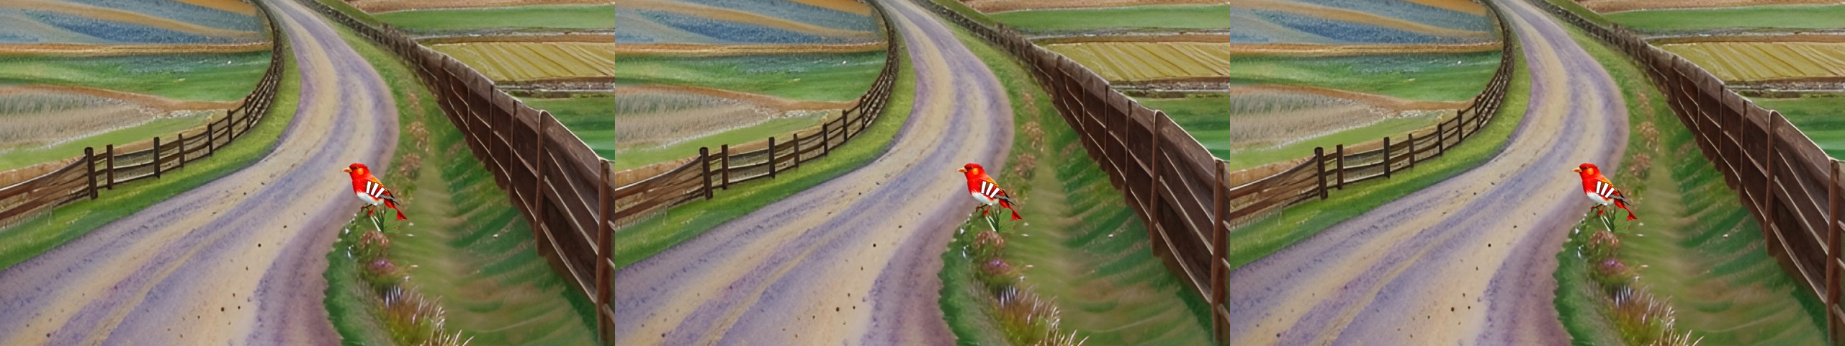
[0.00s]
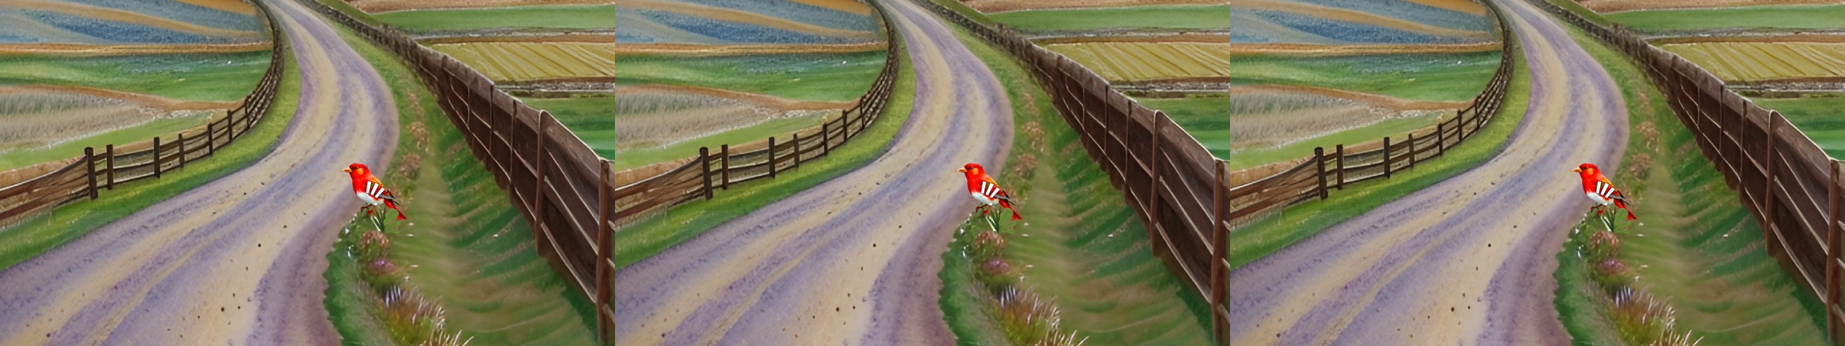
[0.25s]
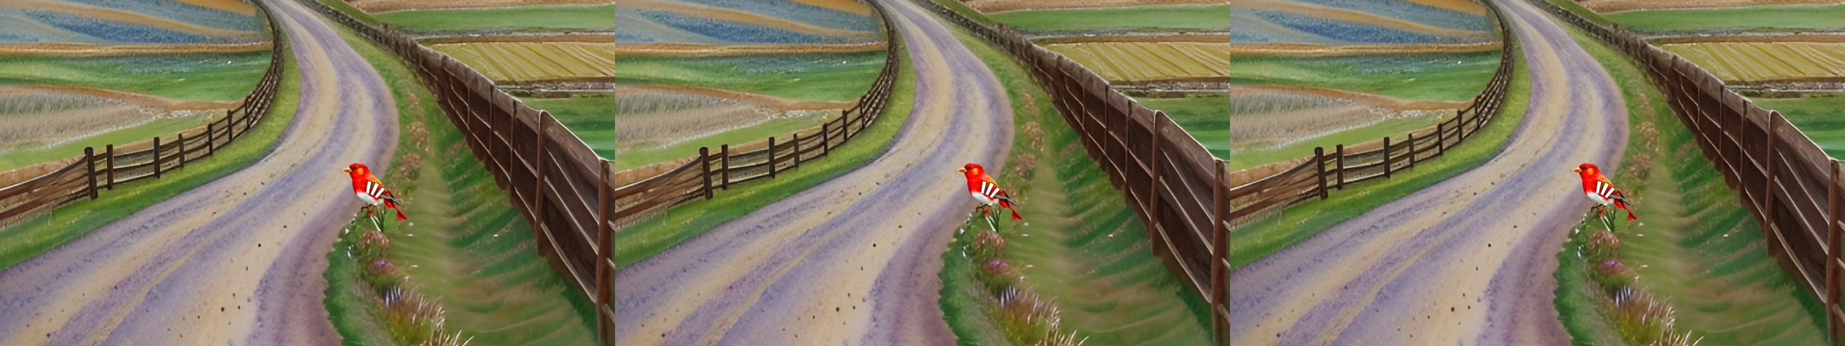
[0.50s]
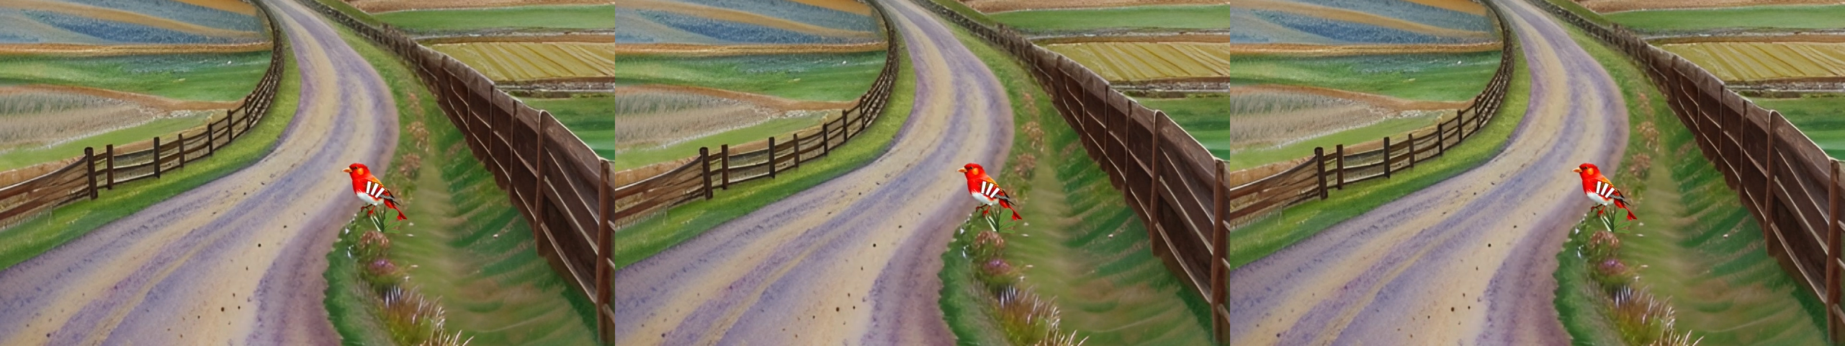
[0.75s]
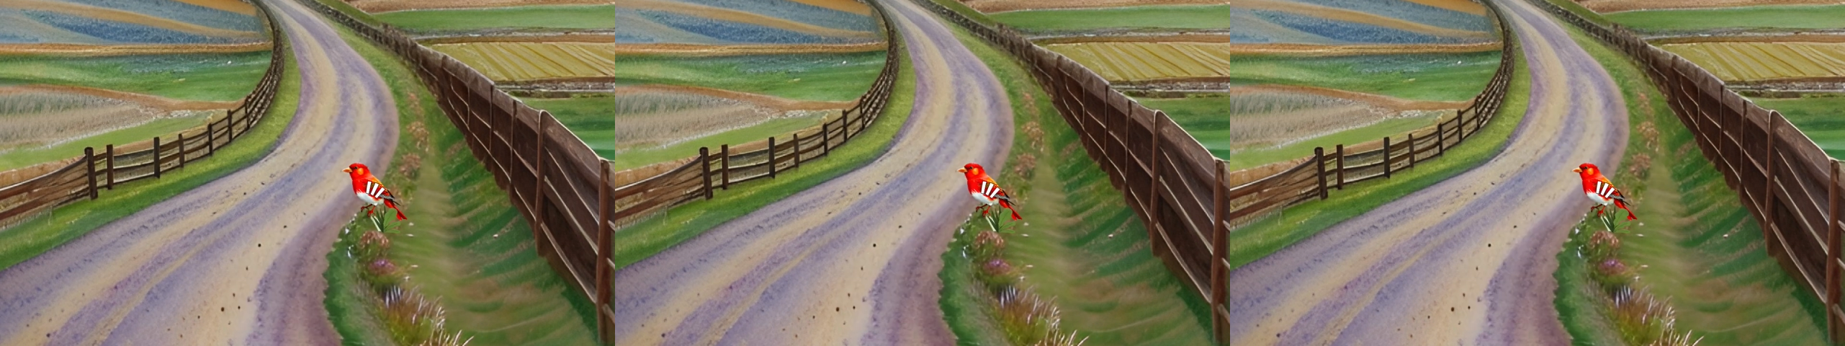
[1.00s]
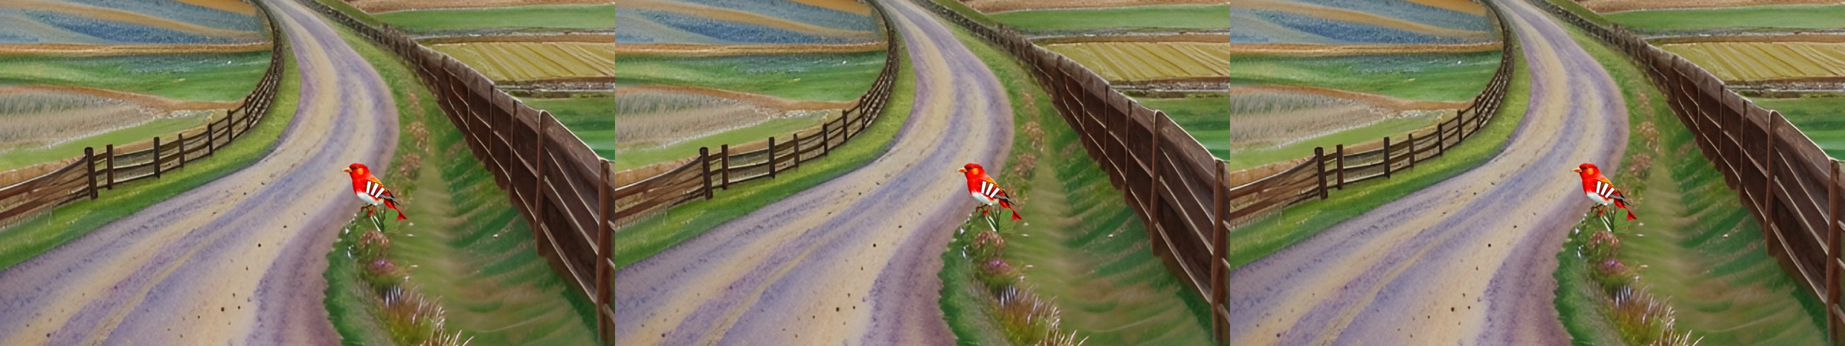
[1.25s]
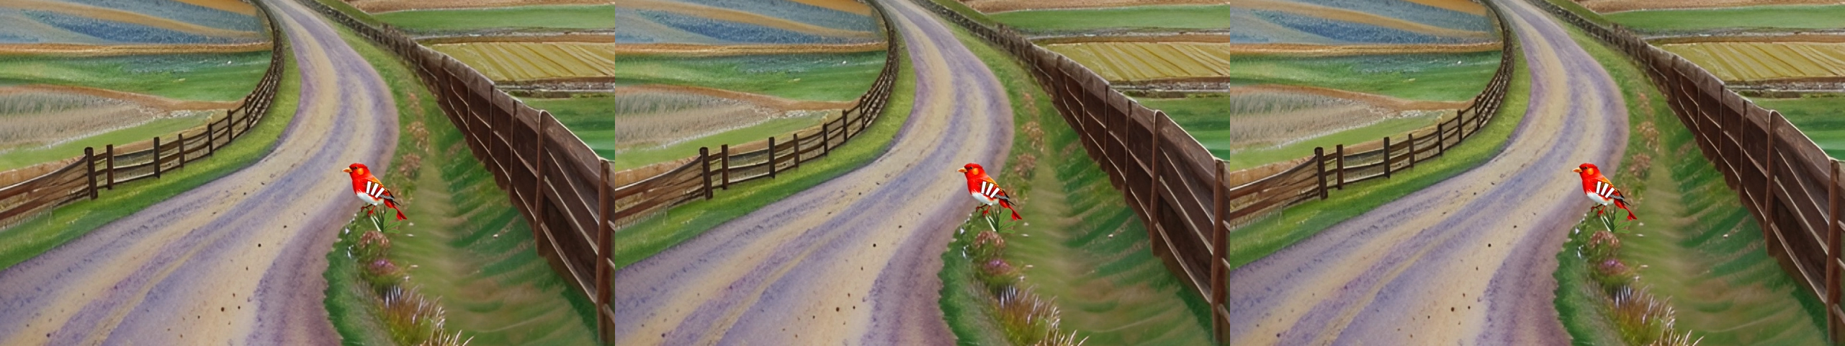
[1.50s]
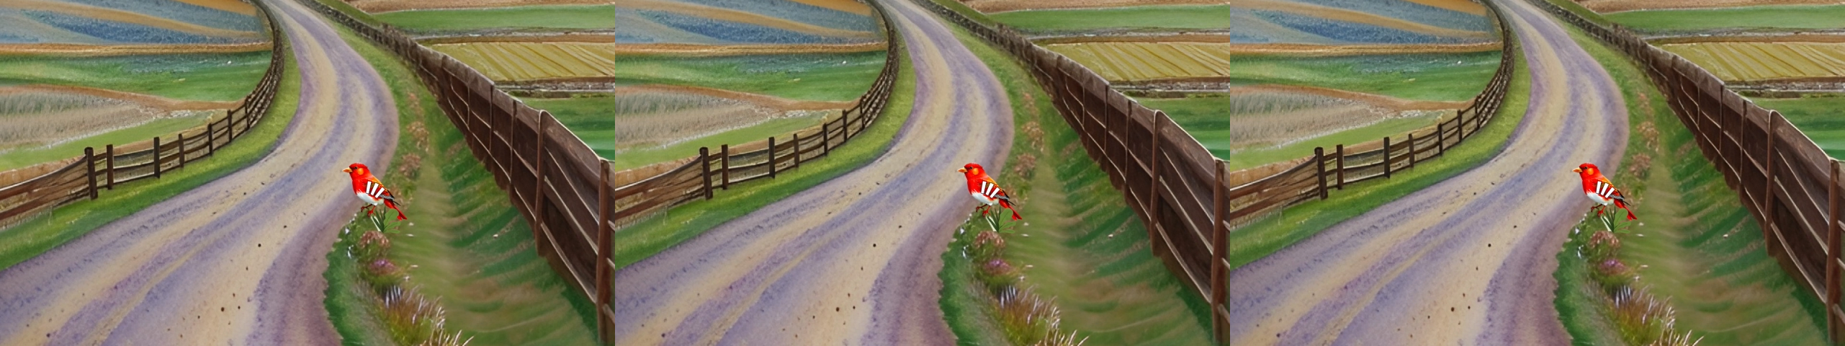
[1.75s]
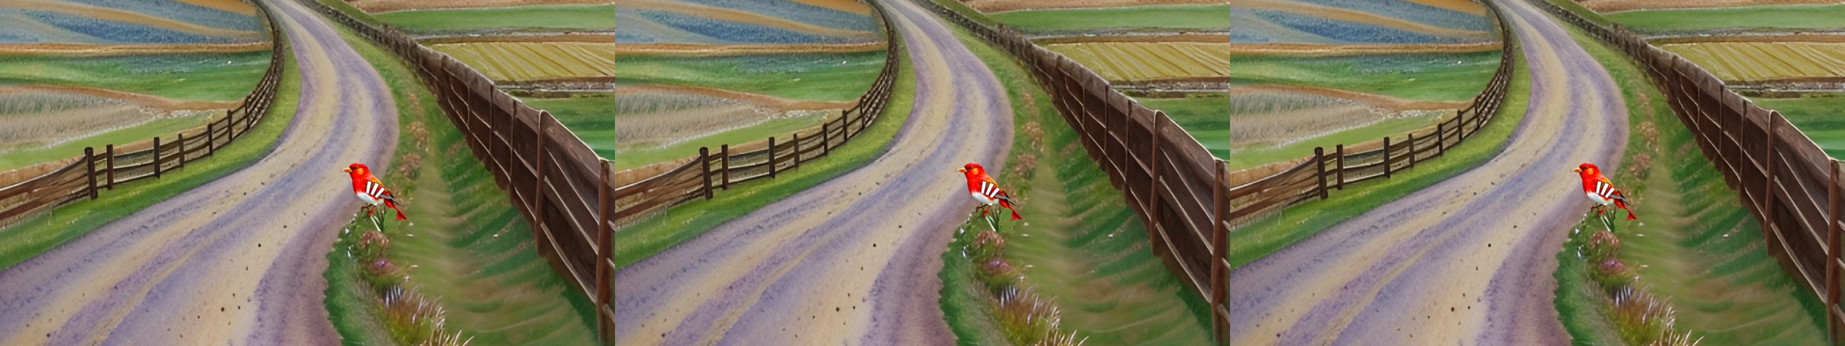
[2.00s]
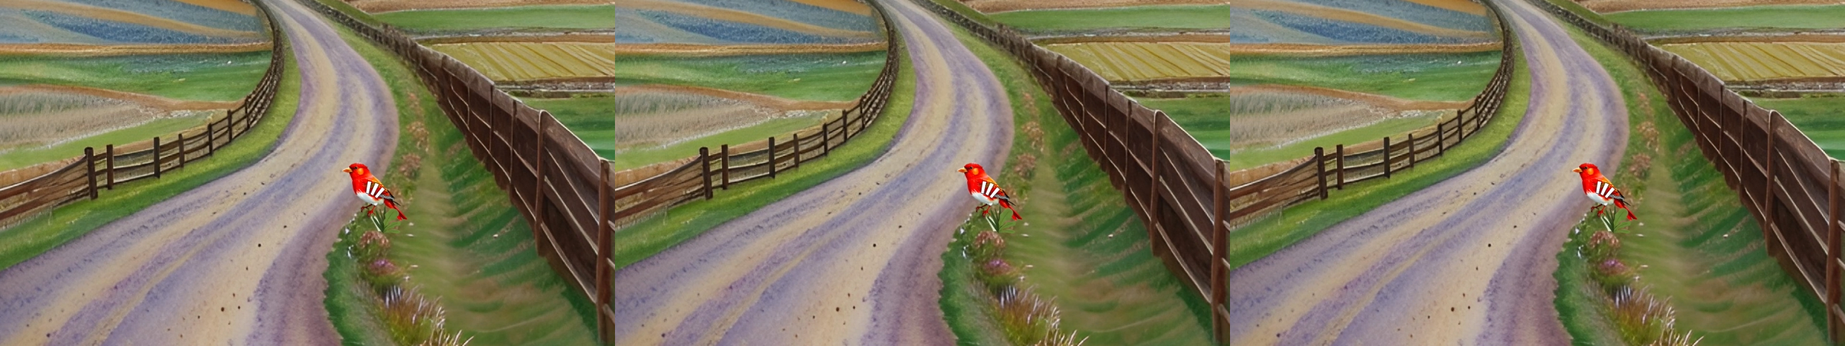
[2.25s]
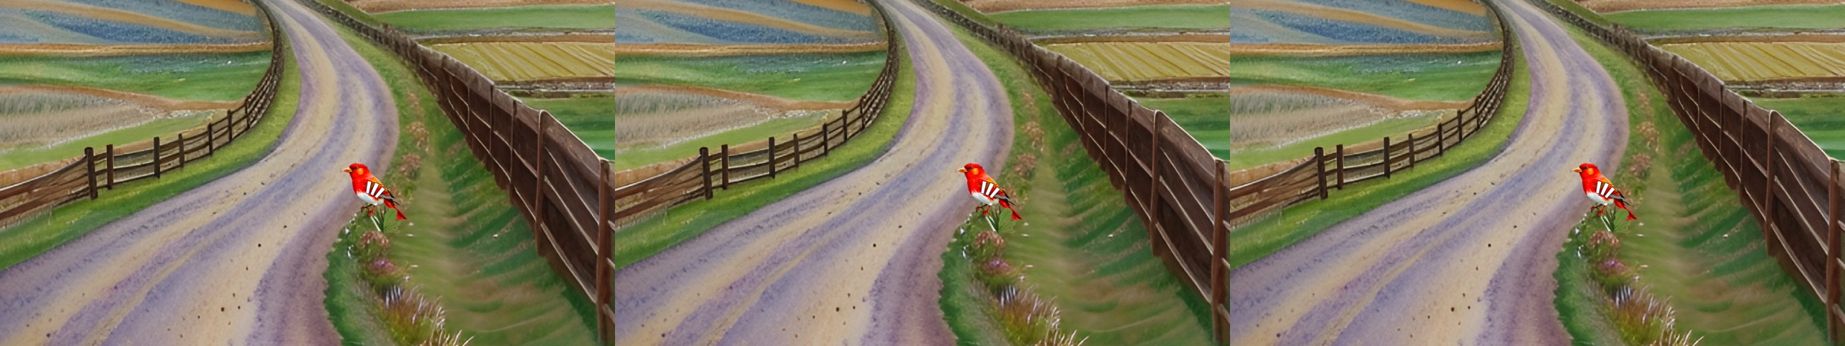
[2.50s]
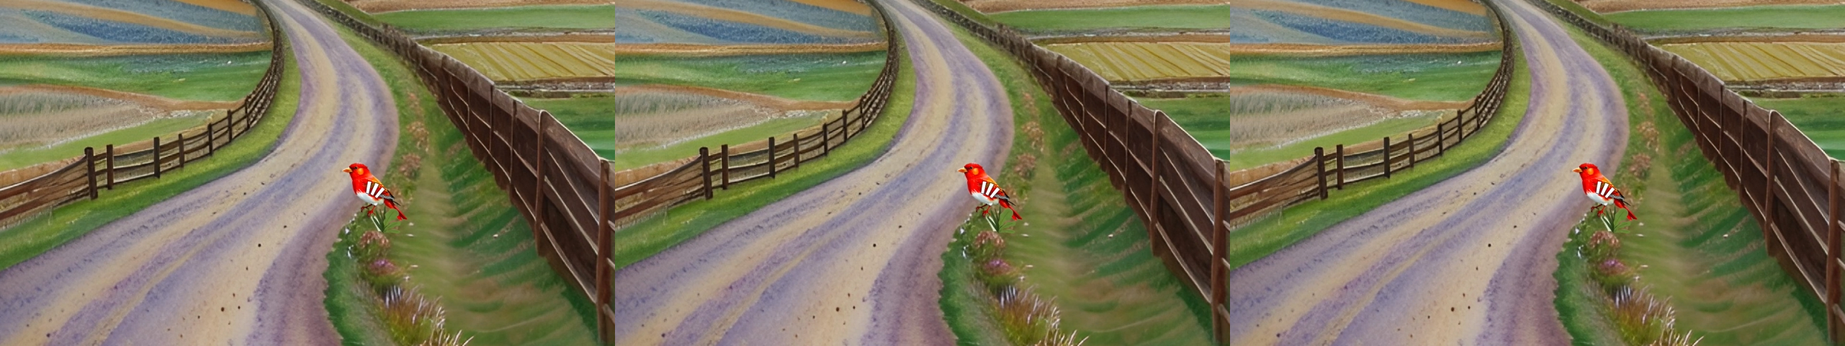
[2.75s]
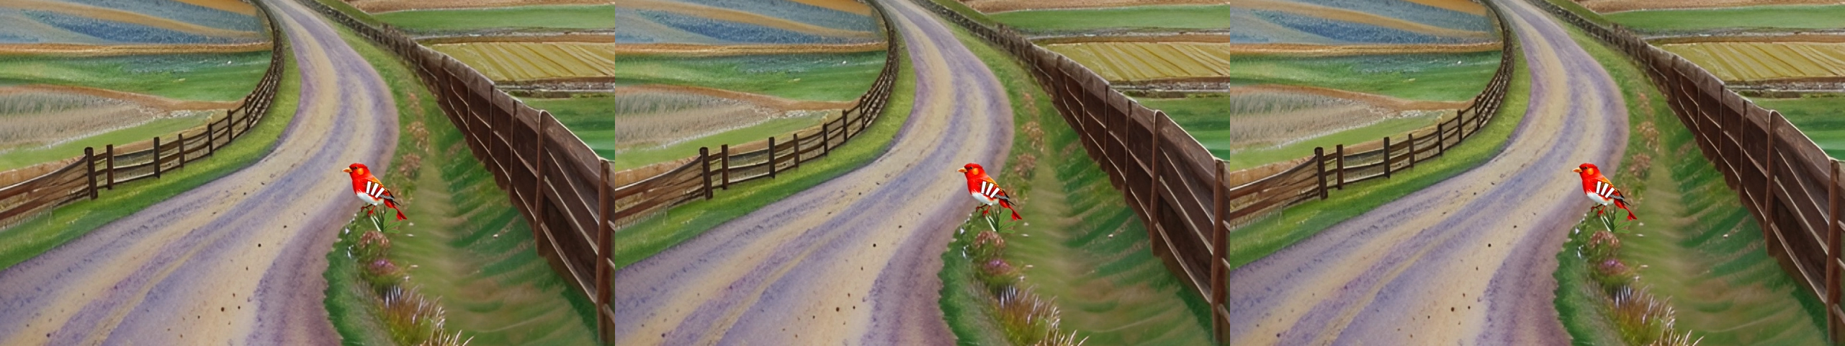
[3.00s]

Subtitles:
[unreadable: no face in view]